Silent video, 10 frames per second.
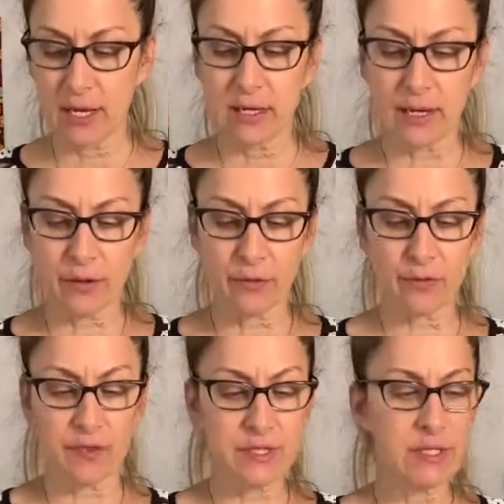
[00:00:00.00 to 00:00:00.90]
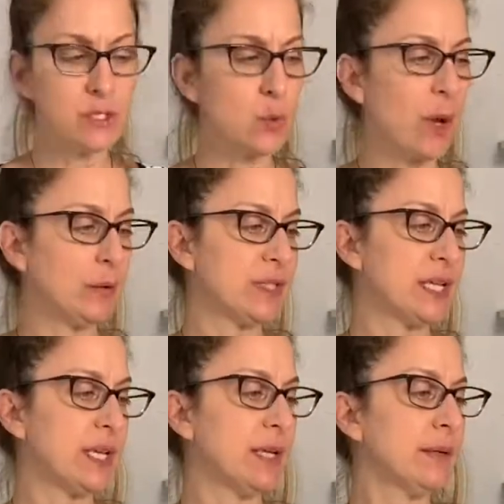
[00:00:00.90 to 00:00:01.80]
Now this is
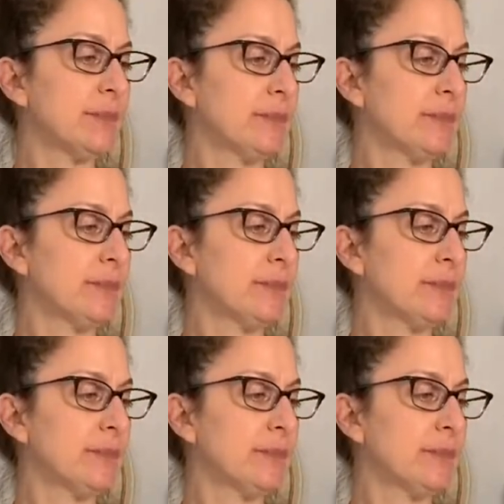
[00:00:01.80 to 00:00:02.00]
welting,